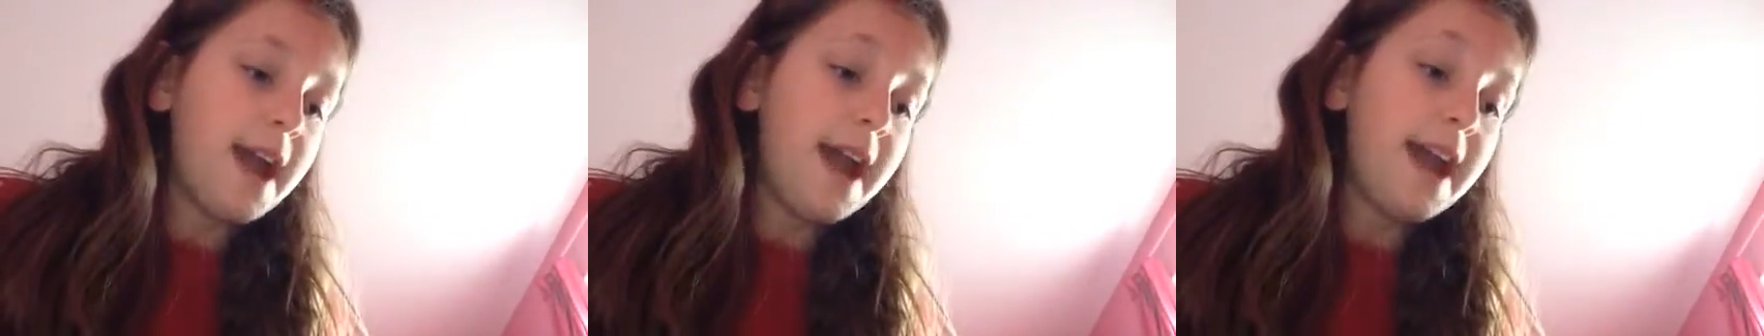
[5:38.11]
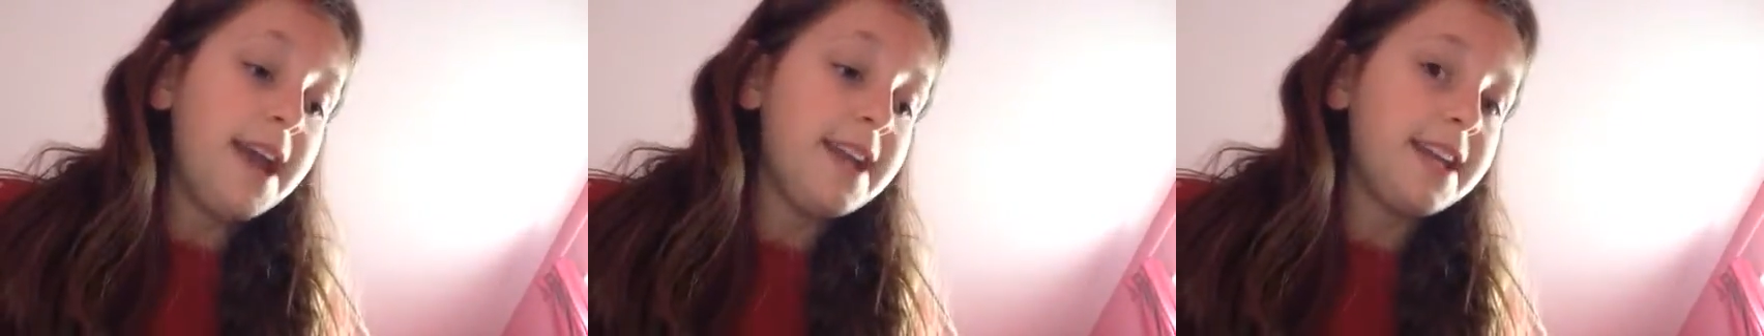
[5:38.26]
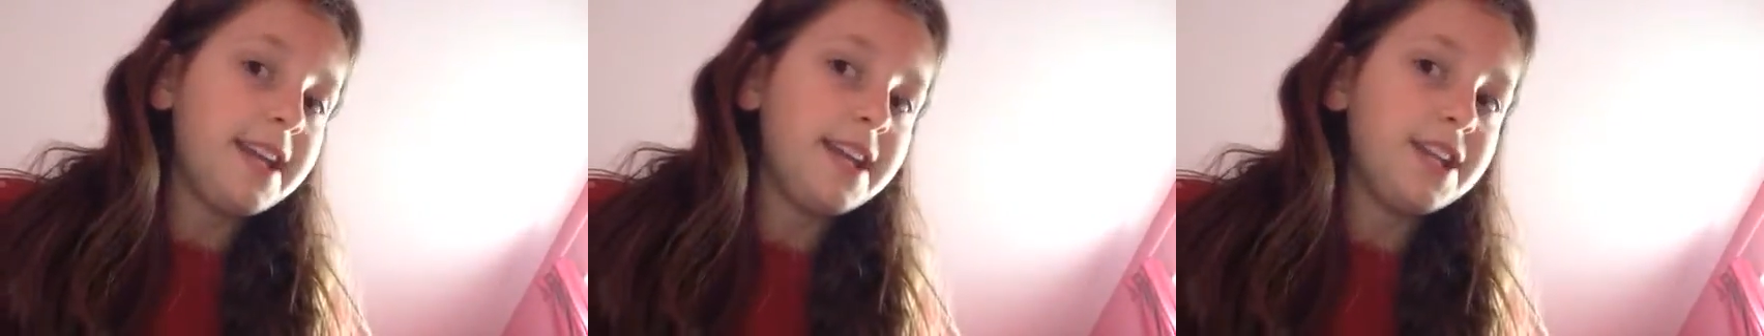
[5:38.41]

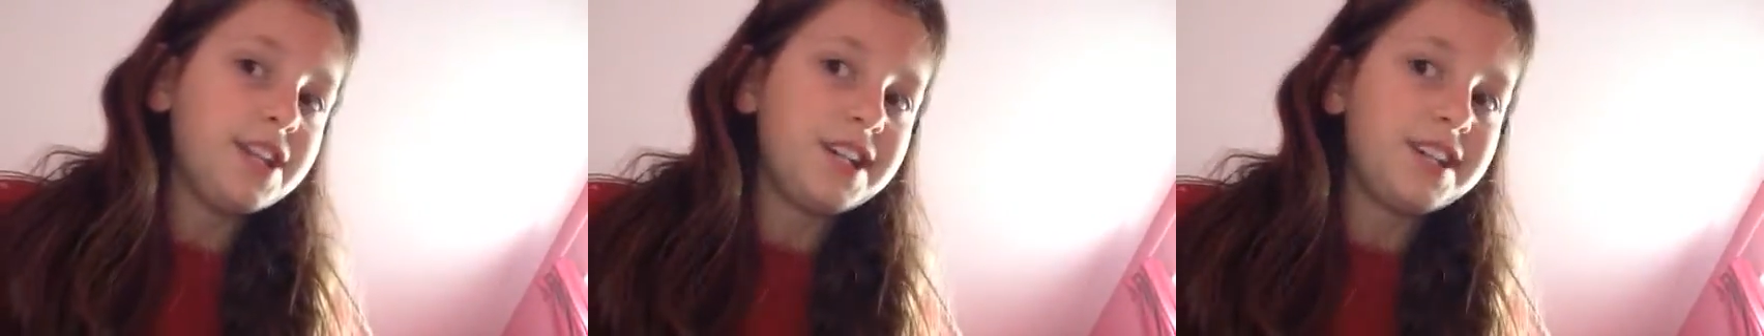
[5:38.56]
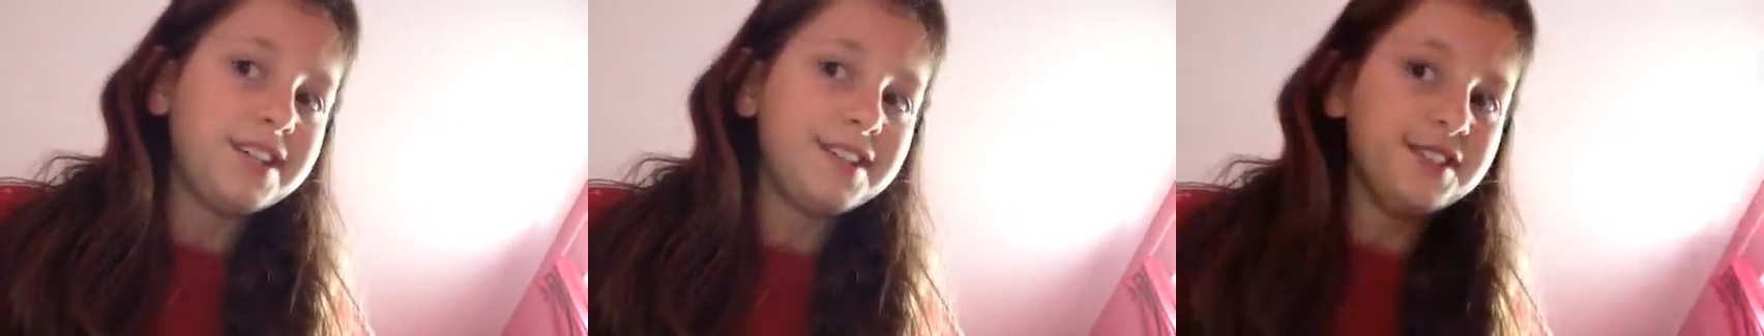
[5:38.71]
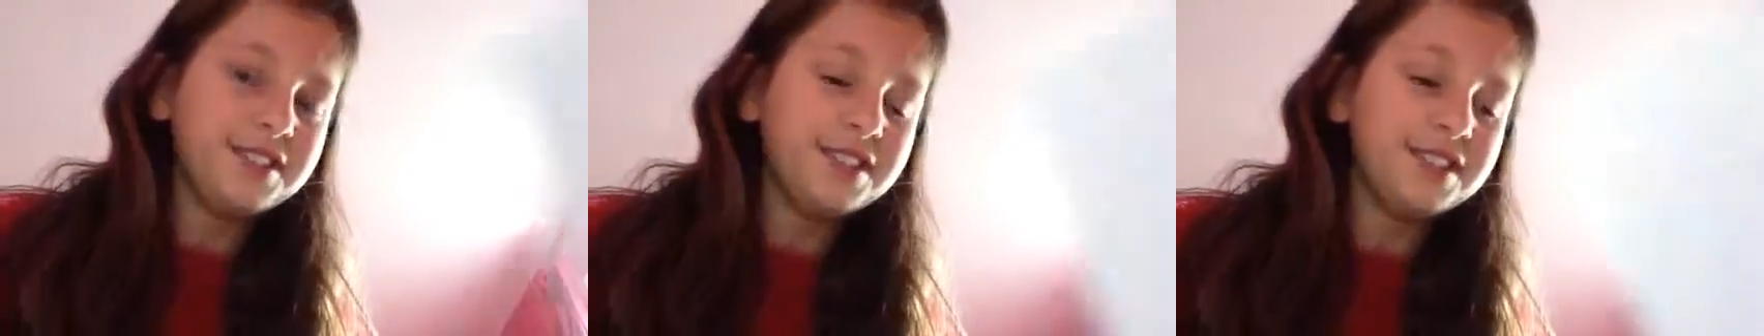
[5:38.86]
any
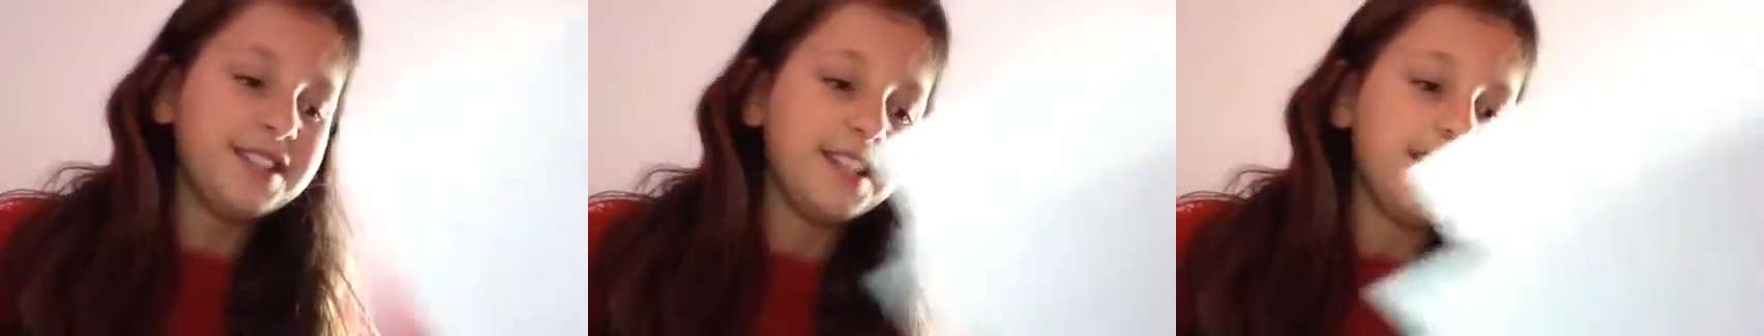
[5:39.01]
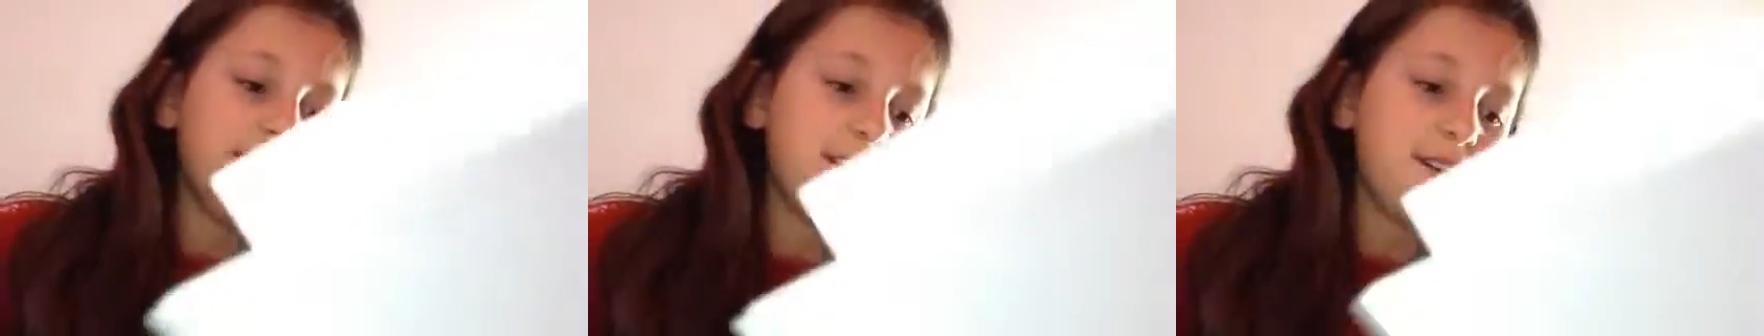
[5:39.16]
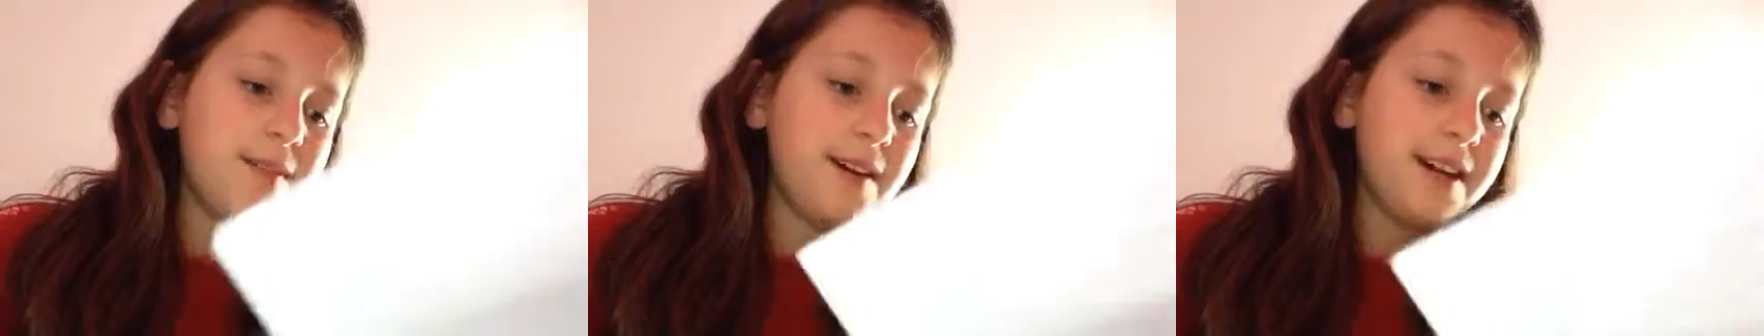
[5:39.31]
challenges
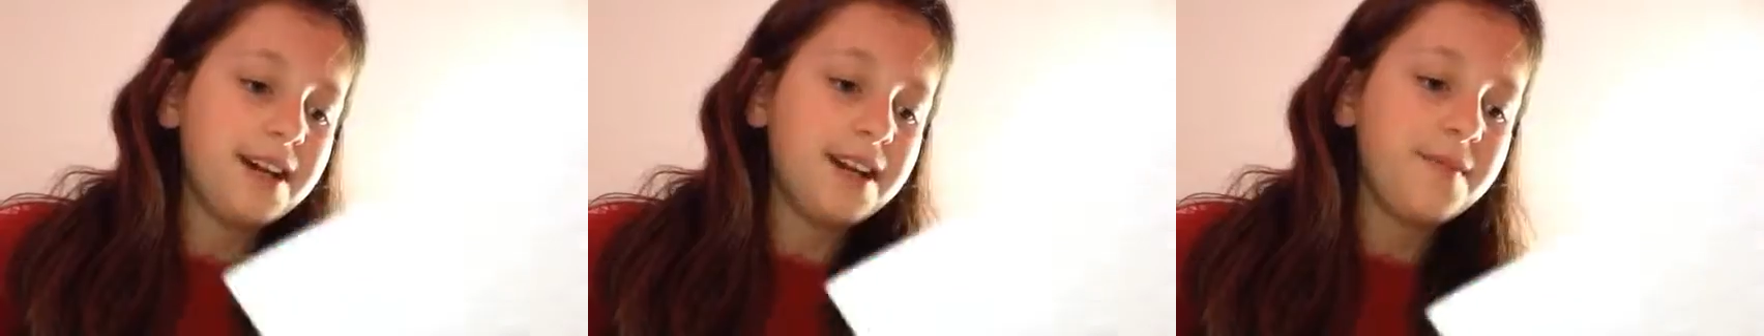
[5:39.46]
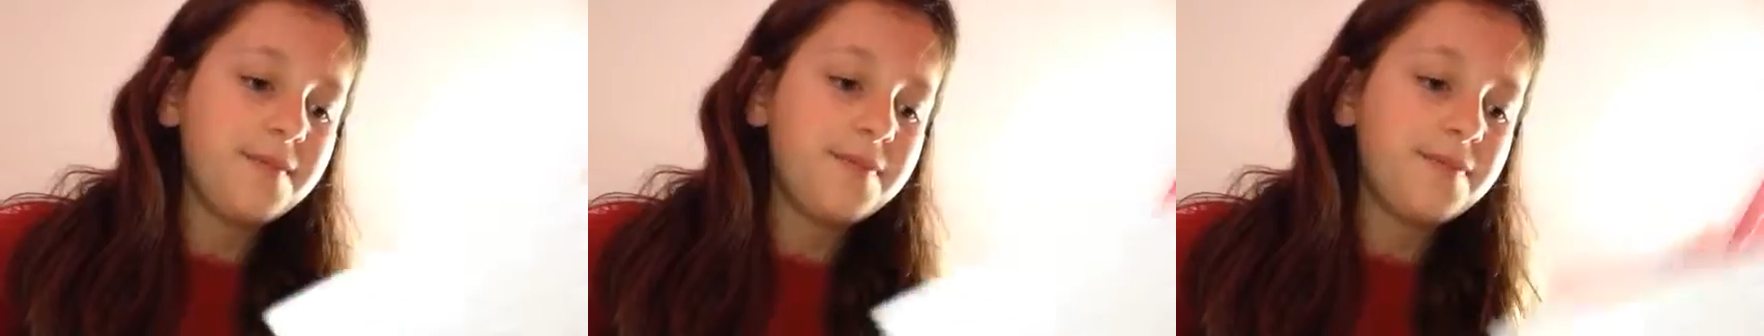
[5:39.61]
in their way.